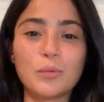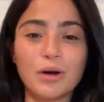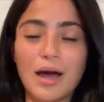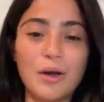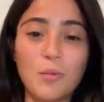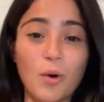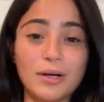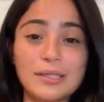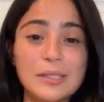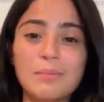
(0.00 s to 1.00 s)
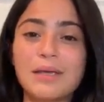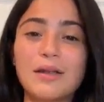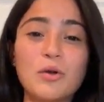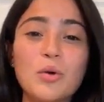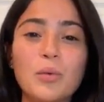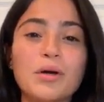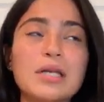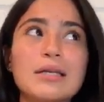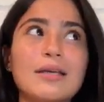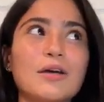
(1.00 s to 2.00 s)
where I want it to be and nowhere
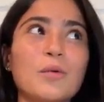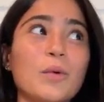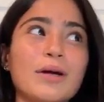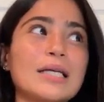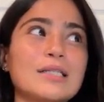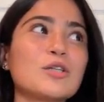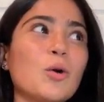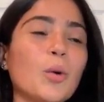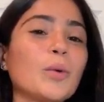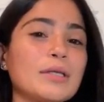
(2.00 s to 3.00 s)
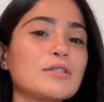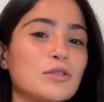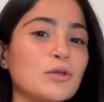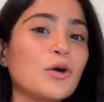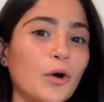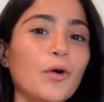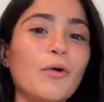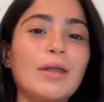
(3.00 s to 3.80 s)
near where it's going to go.